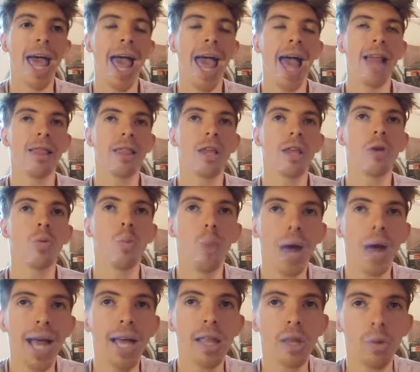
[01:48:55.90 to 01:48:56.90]
and the
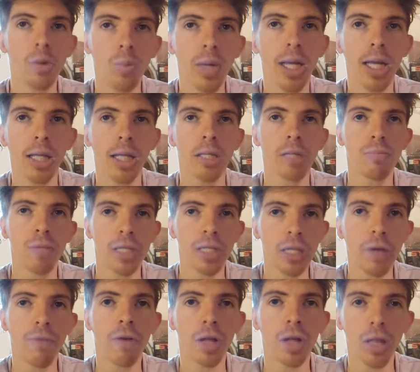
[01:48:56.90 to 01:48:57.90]
way that we can
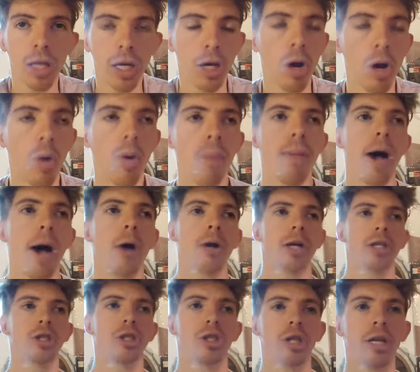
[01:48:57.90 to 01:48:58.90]
specifically go about
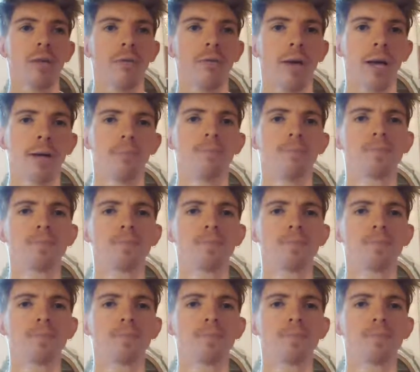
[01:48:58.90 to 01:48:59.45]
achieving